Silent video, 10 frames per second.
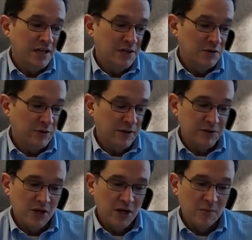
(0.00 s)
we'll probably
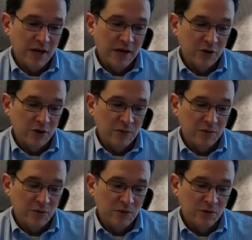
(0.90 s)
talk about it a little bit
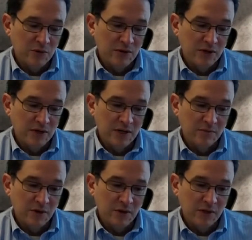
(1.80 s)
more
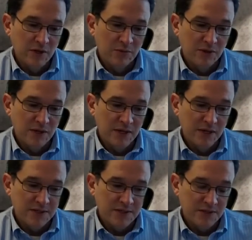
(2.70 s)
on a later
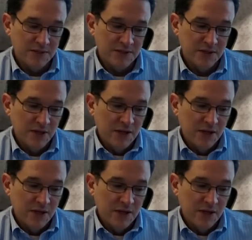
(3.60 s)
podcast, is